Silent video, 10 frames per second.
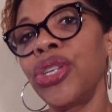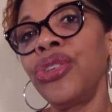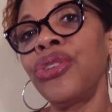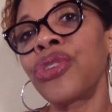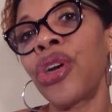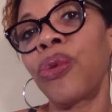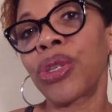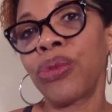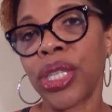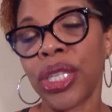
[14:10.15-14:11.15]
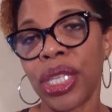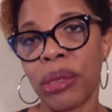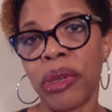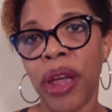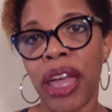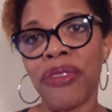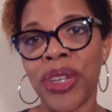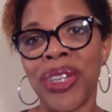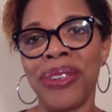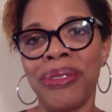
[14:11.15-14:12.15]
You know which ones are going to be right for
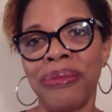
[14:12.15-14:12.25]
you.